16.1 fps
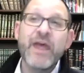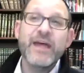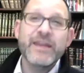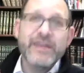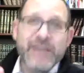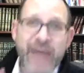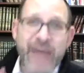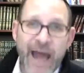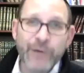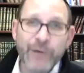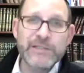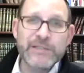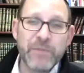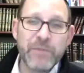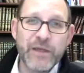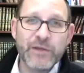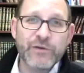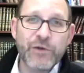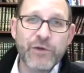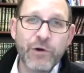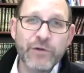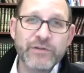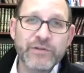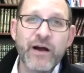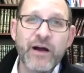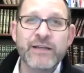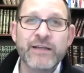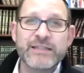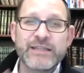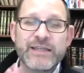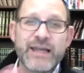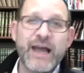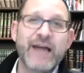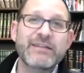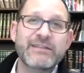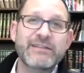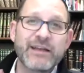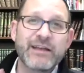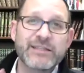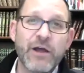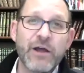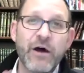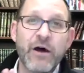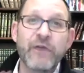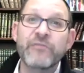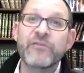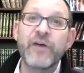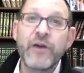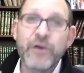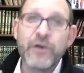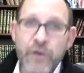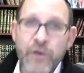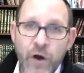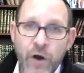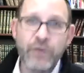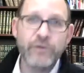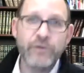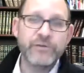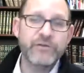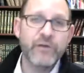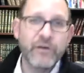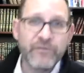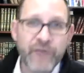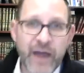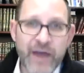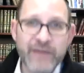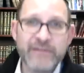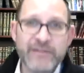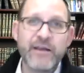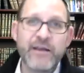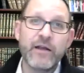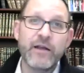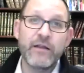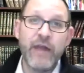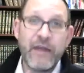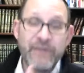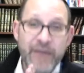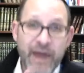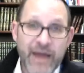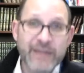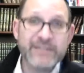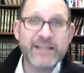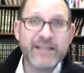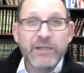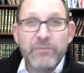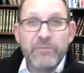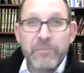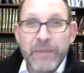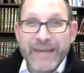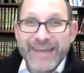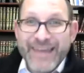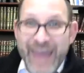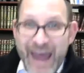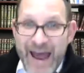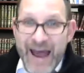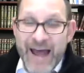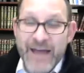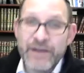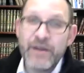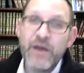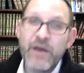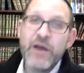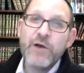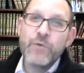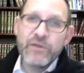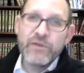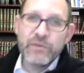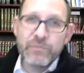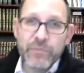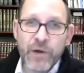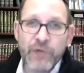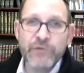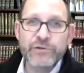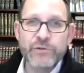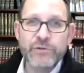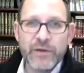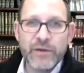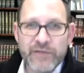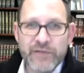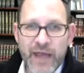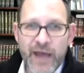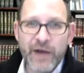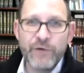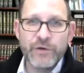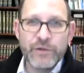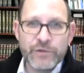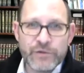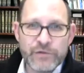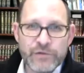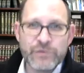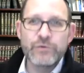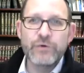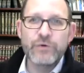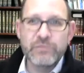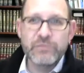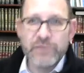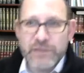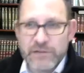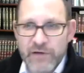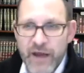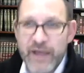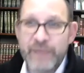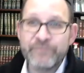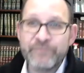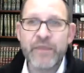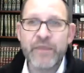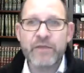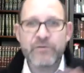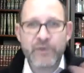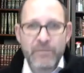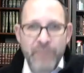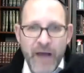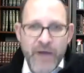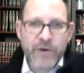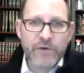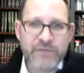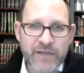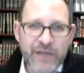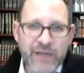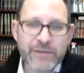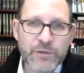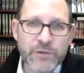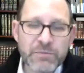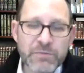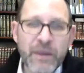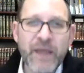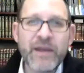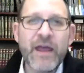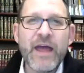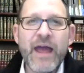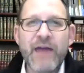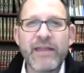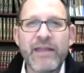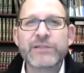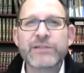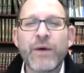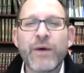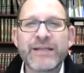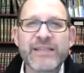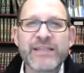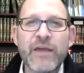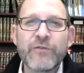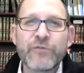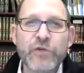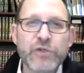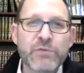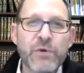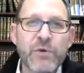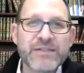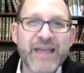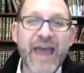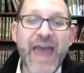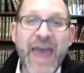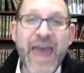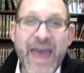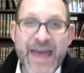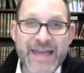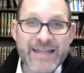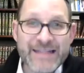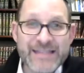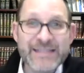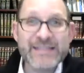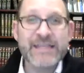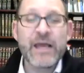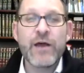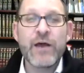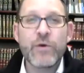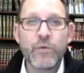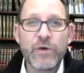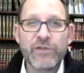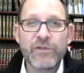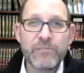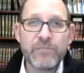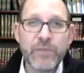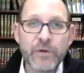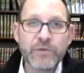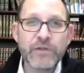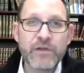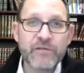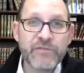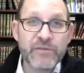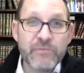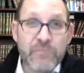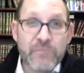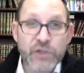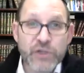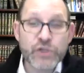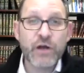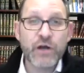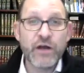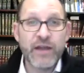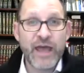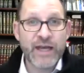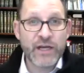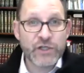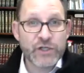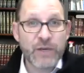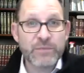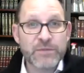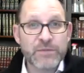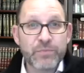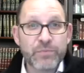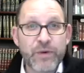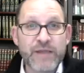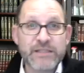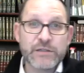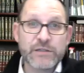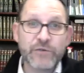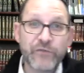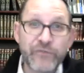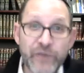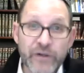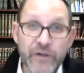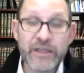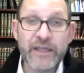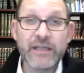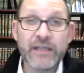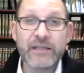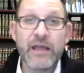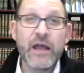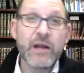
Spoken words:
Now it's being told to us in the context of Golus, of exile, and the exile began when the brothers went down to Mitzrayim. The Ramban goes on to explain, and that's why Sefer Shmos ends with the building of the Mishkan and Hashem's presence filling it.